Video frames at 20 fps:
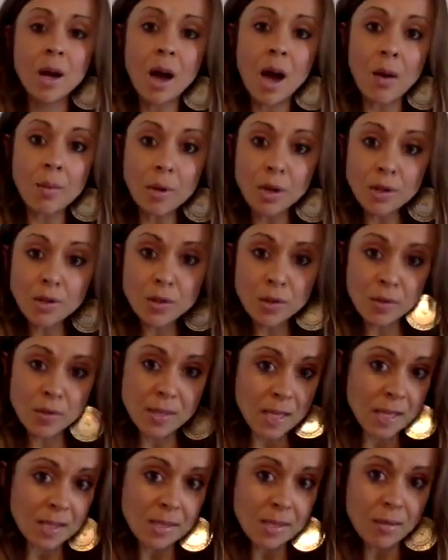I wanted to
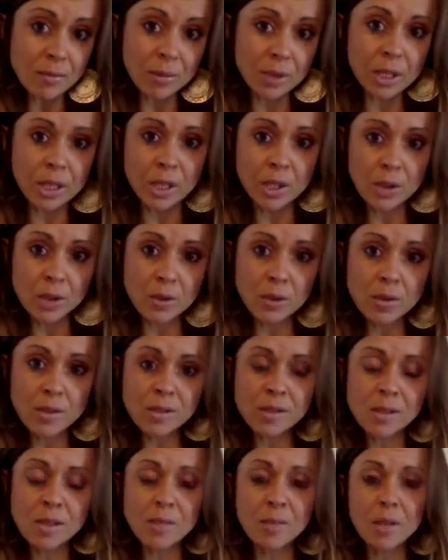see somebody and talk
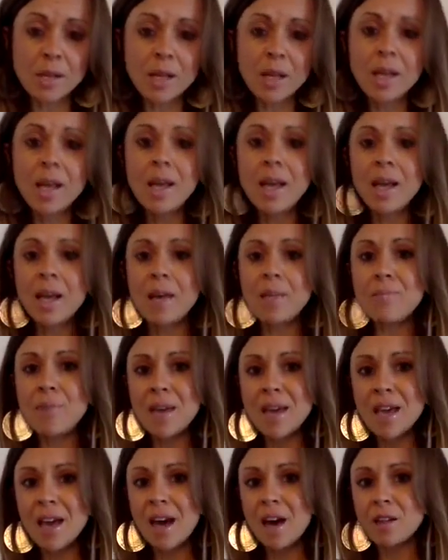to someone. And
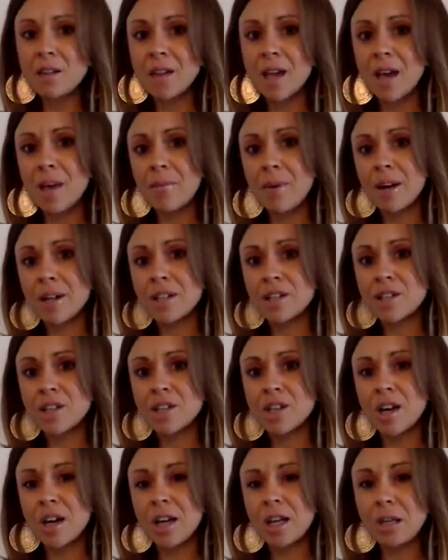being a healthcare
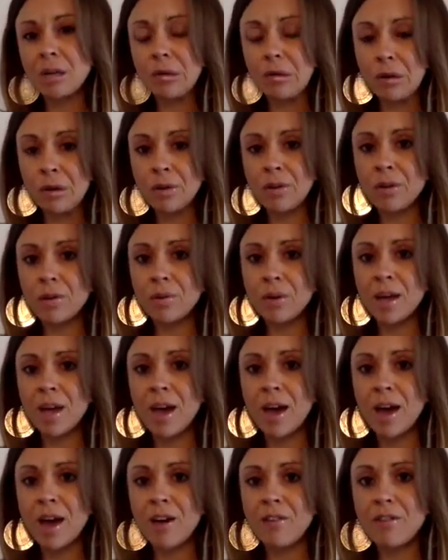practitioner, I know that we
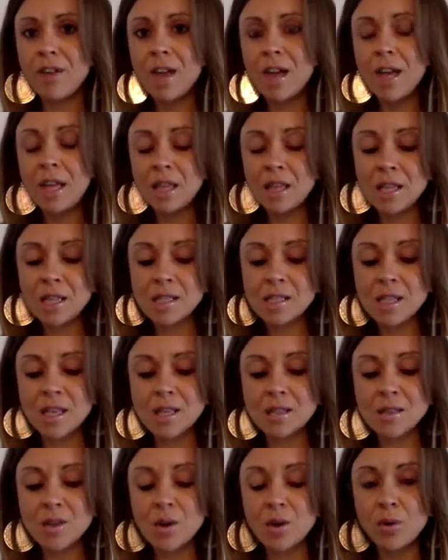have these
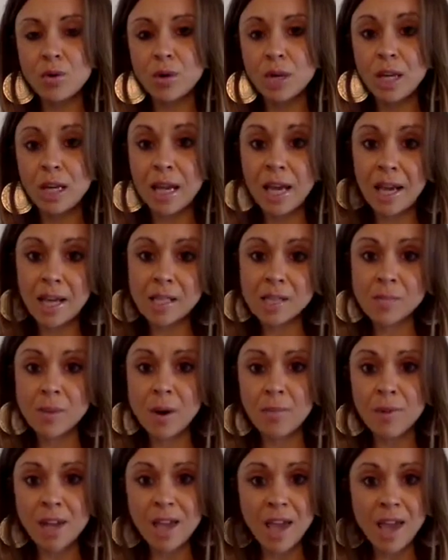things called enhanced
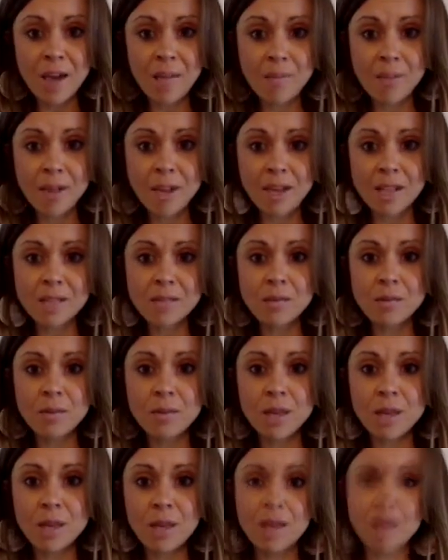primary care plans where
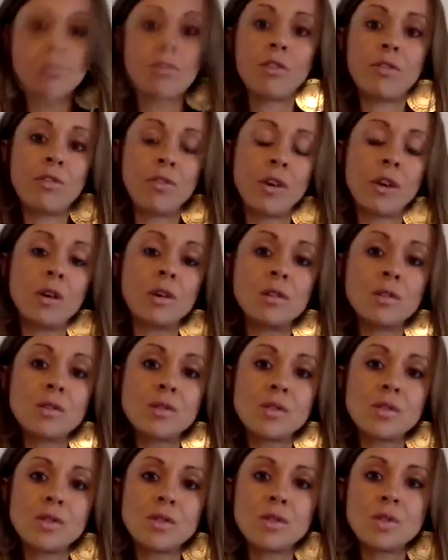we can get
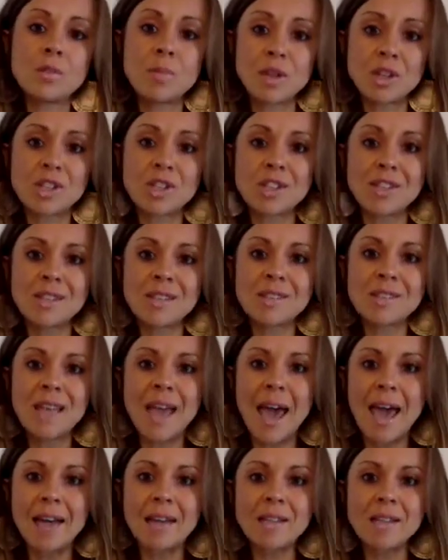referrals to specialists,
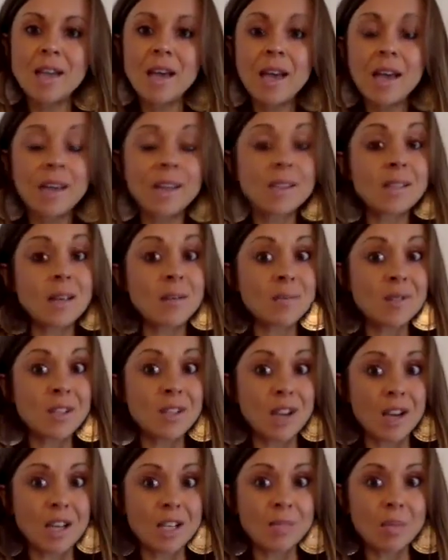and it's
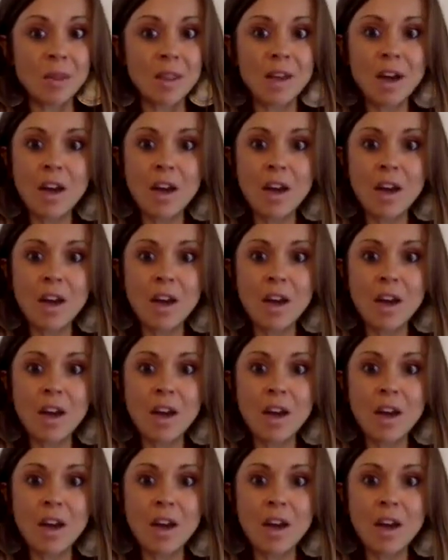subsidized by the